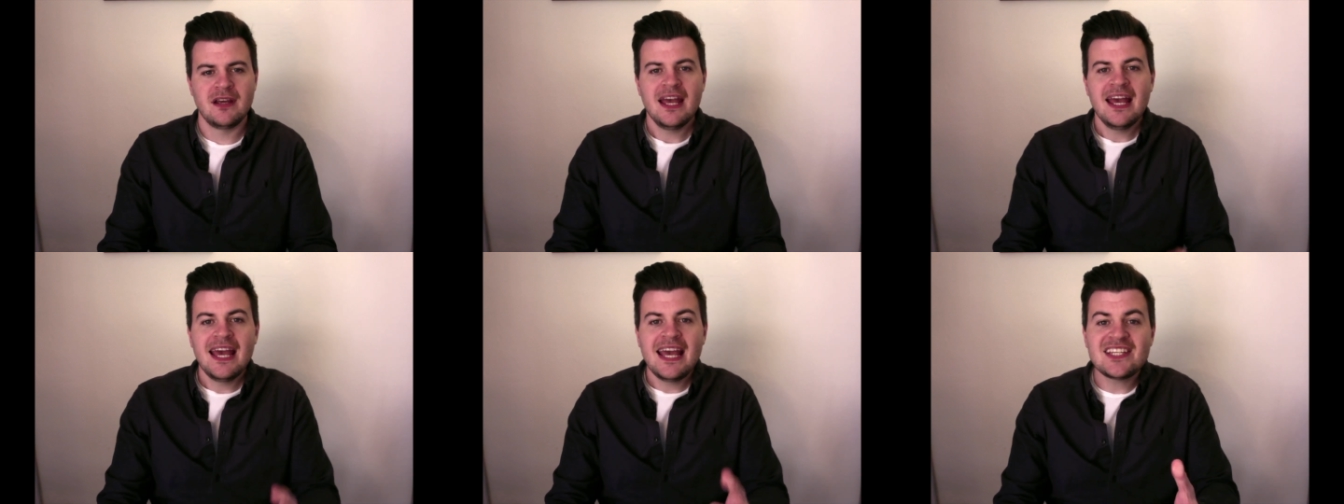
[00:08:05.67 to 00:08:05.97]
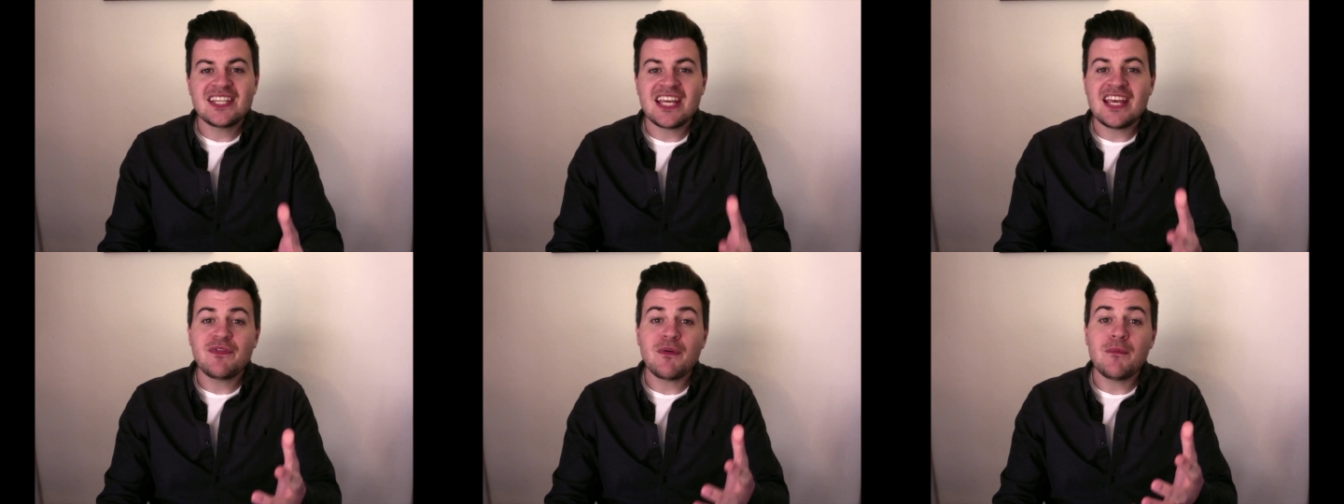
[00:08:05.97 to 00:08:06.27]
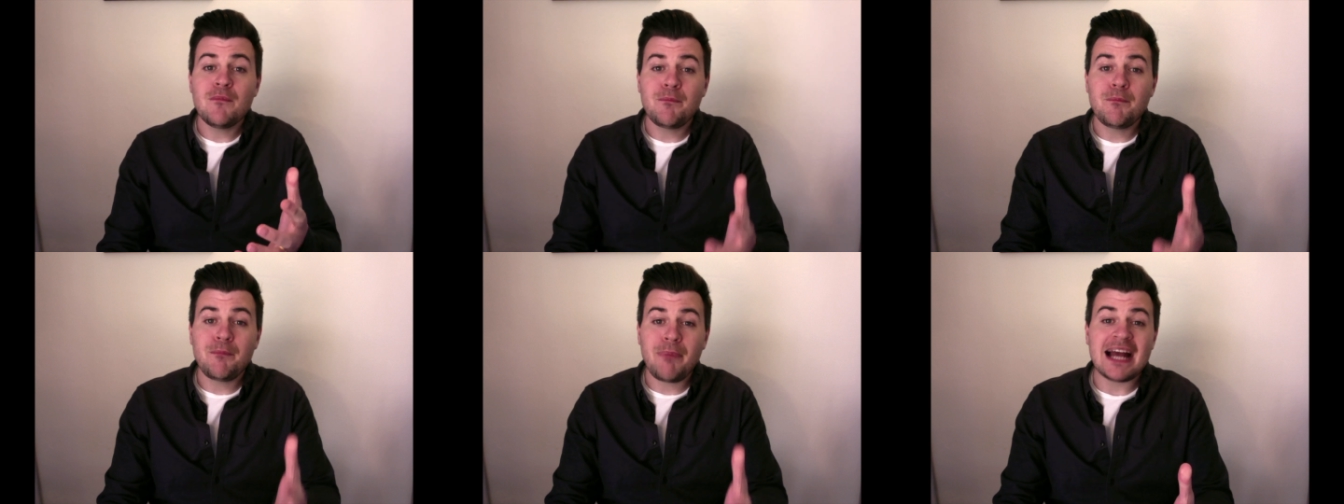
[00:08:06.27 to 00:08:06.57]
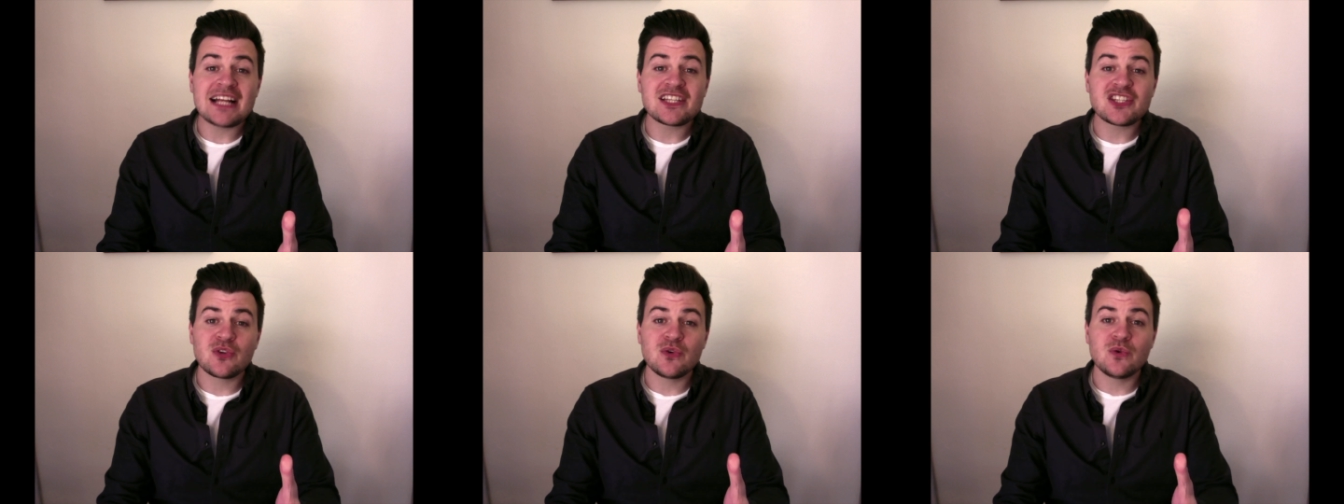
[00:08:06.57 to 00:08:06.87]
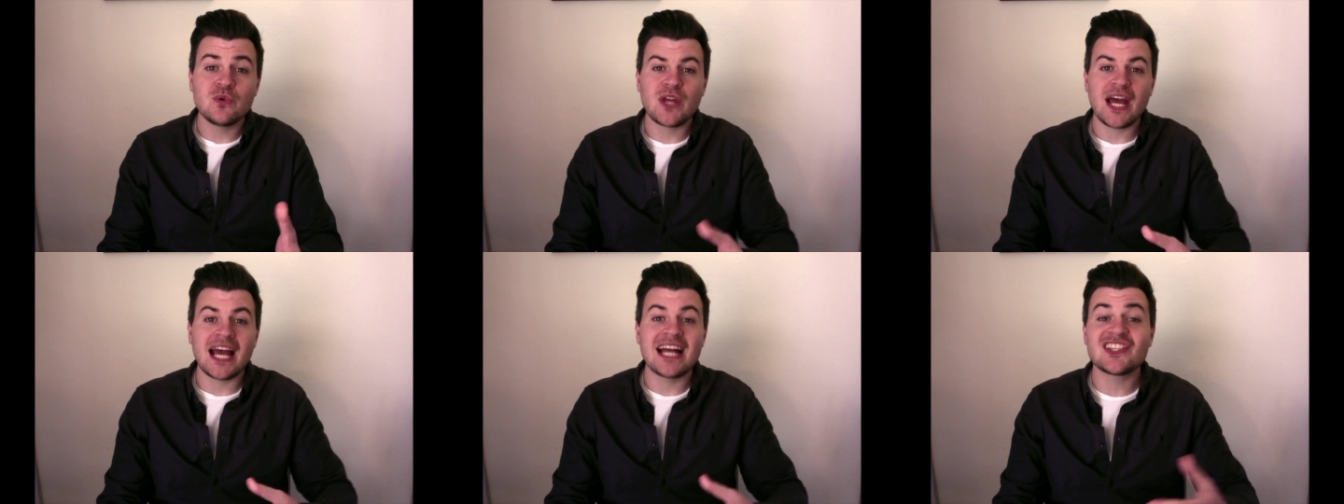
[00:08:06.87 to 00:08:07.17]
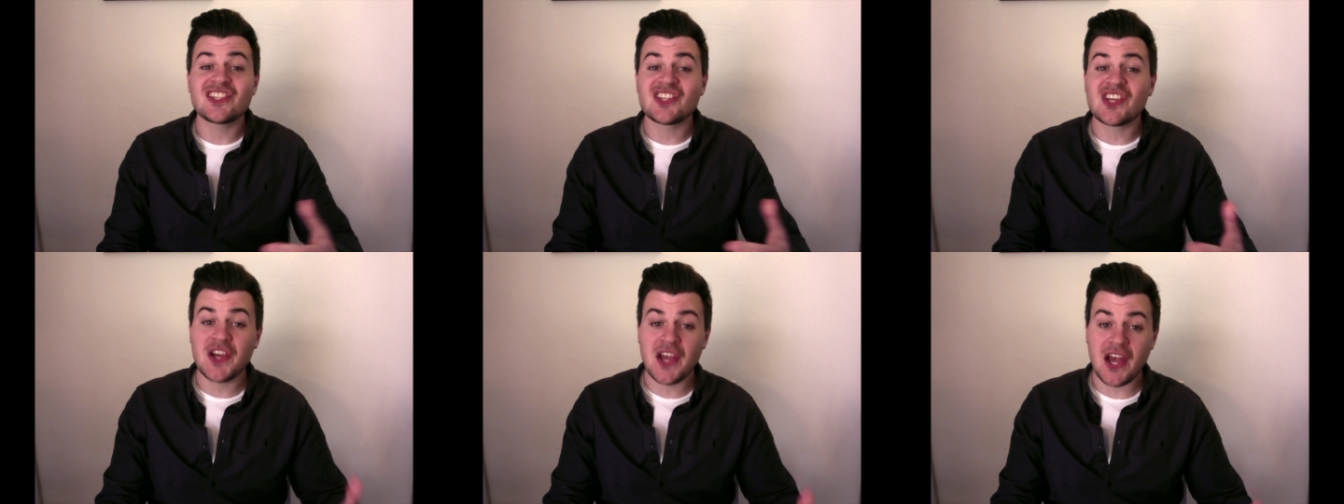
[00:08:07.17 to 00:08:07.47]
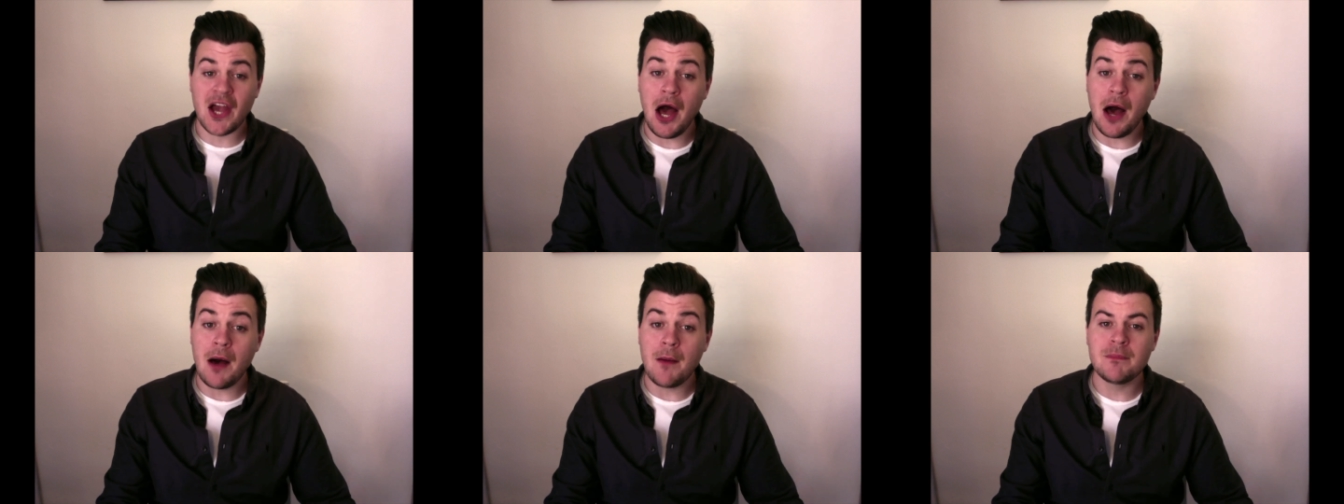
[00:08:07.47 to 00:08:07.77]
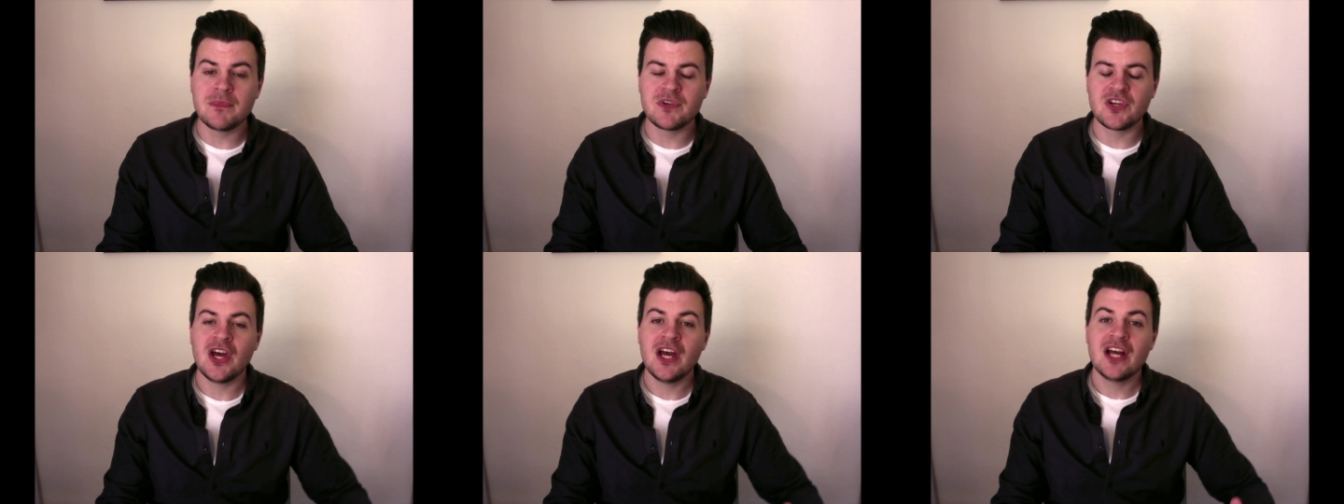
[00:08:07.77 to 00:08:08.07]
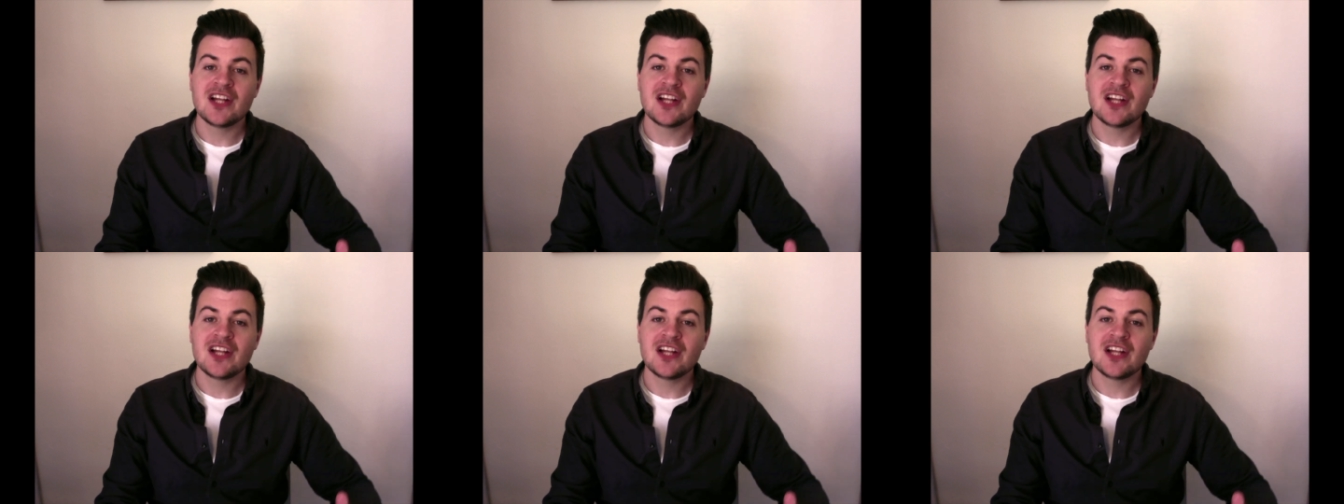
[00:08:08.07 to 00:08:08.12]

He's even battled and succumbed